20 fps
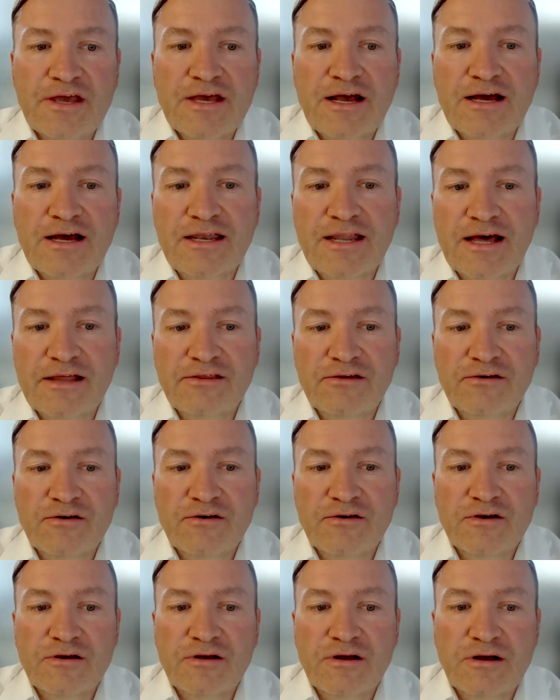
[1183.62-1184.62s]

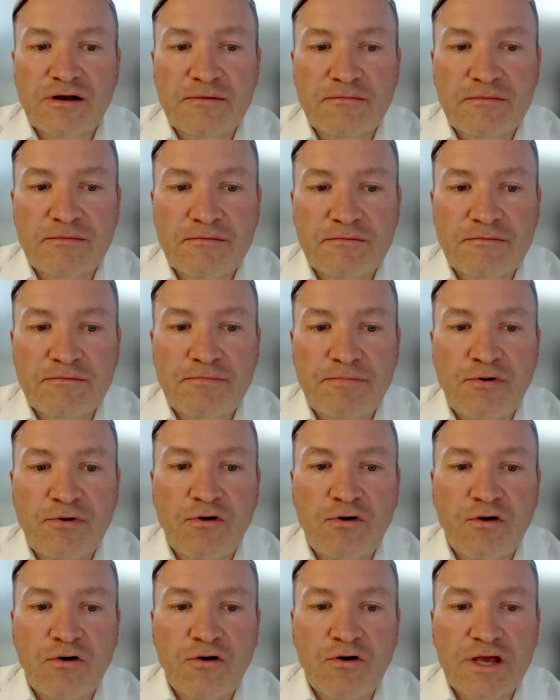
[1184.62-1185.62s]
Another
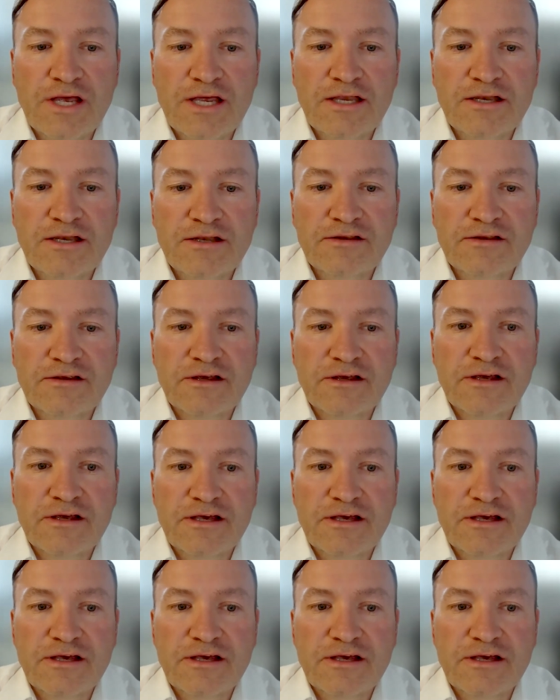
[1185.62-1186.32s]
point.